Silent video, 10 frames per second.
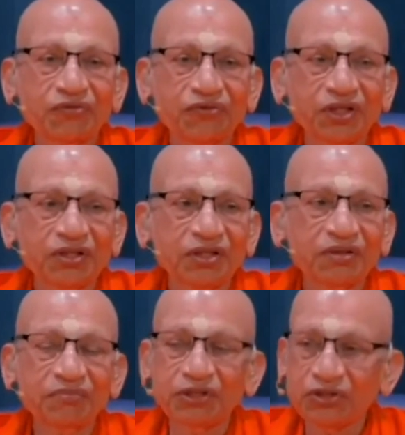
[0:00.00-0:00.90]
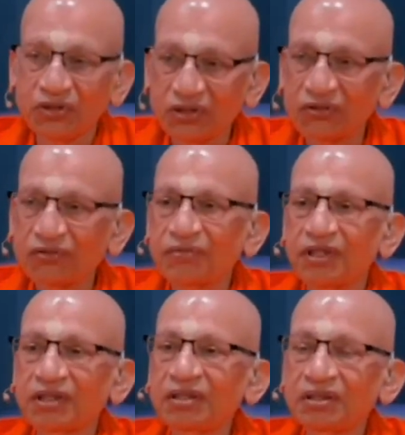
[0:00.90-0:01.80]
a certain maturity of
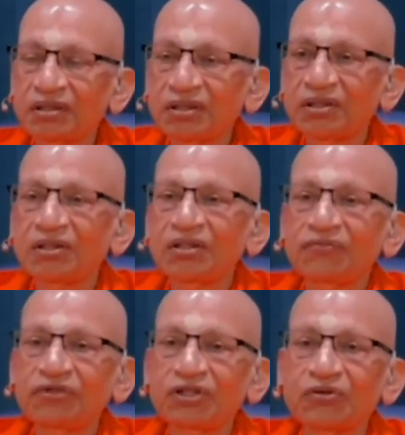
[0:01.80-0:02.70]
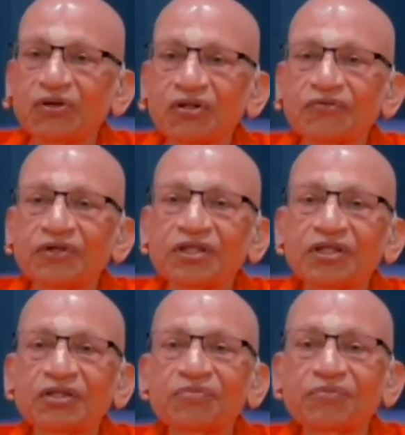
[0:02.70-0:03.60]
mind, which calls for a
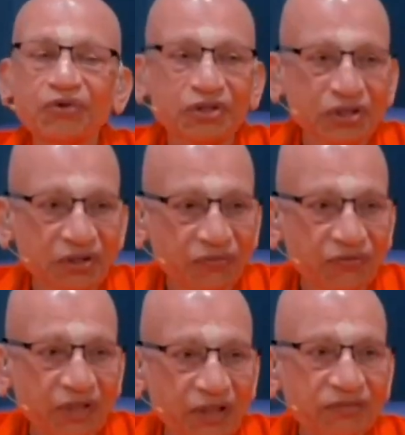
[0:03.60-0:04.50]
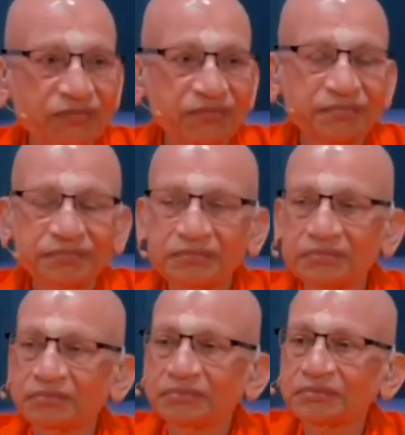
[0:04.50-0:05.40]
certain process of life.
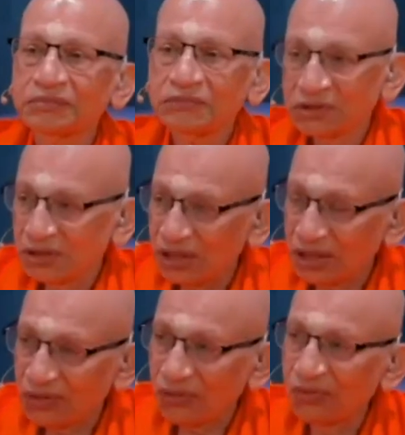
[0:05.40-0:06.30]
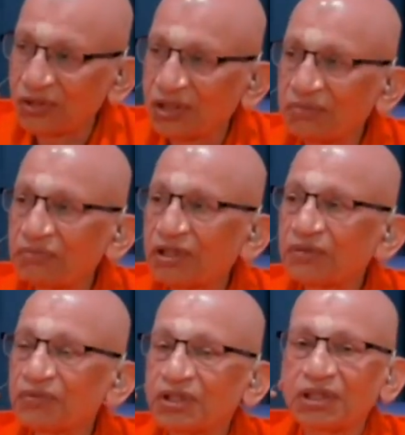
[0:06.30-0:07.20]
The whole scheme
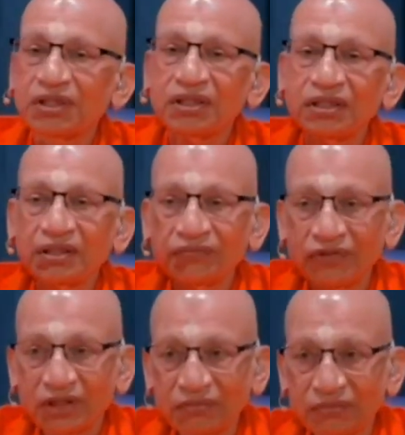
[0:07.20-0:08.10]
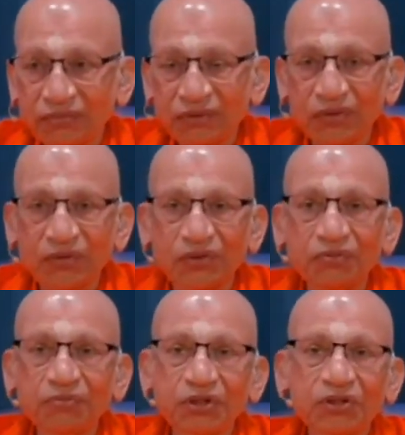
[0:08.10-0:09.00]
becomes clear, then we can
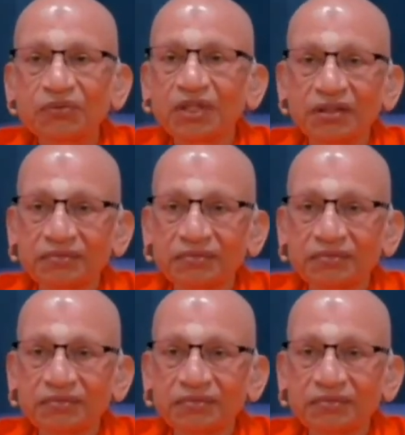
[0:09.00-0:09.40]
slowly pursue that.